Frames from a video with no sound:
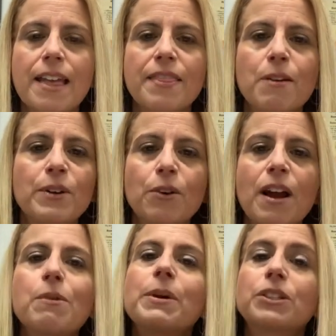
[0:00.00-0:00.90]
then we don't
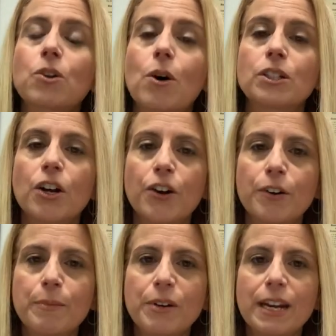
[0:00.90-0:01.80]
have what's called herd
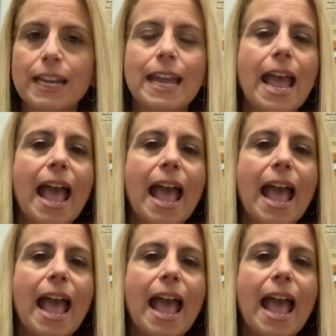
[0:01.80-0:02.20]
immunity.